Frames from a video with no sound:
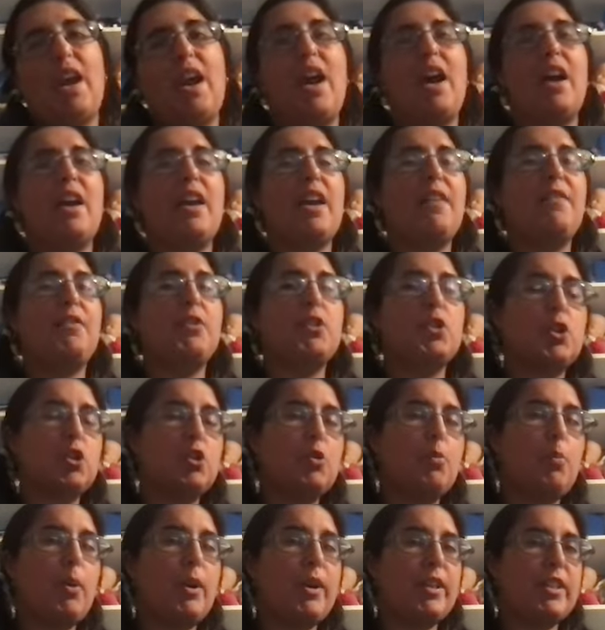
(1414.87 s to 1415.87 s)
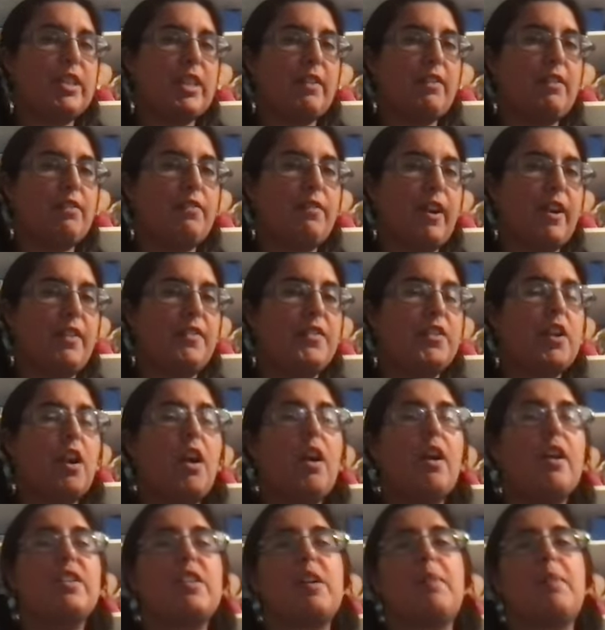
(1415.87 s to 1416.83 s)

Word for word: I gave it 2.75 stars.